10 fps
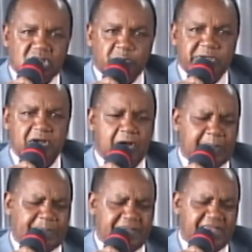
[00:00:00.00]
we
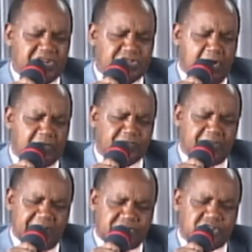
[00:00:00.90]
open the door
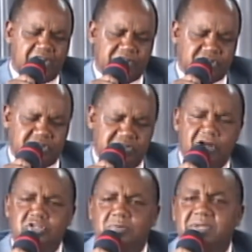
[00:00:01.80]
for the church
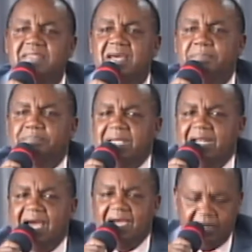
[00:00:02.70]
not to be the
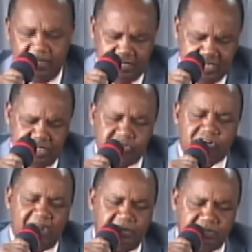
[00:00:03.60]
pillar and
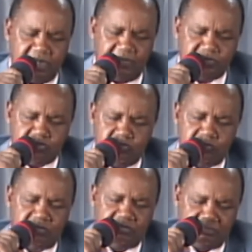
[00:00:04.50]
ground of
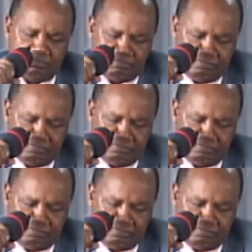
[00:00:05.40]
truth. Another